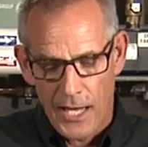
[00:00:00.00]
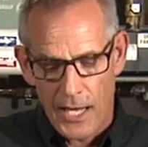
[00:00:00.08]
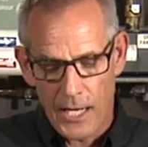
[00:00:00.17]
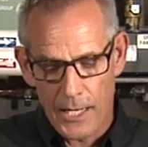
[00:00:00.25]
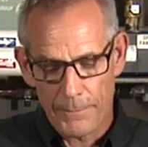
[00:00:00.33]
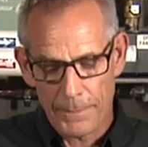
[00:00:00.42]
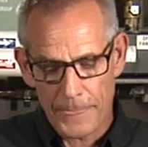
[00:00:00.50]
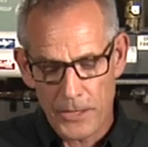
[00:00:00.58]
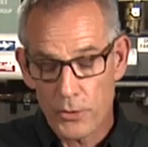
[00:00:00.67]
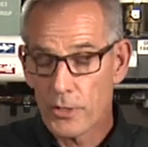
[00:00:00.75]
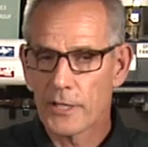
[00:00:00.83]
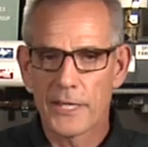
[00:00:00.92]
um,
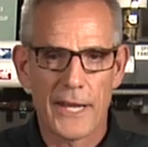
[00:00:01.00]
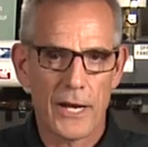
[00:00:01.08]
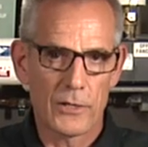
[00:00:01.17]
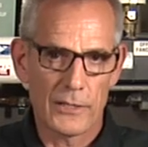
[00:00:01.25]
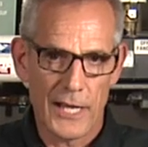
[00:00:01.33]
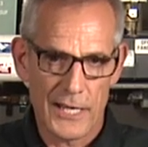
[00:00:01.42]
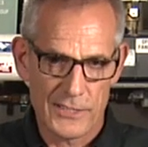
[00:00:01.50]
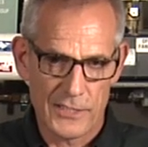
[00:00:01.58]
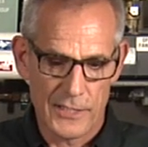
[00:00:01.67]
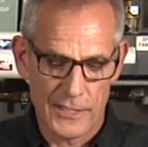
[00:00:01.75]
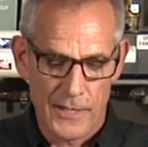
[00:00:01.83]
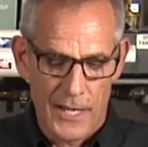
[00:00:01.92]
you could get airlocks
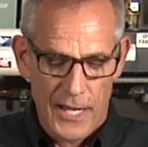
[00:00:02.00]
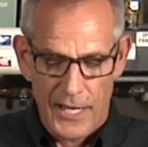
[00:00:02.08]
in it.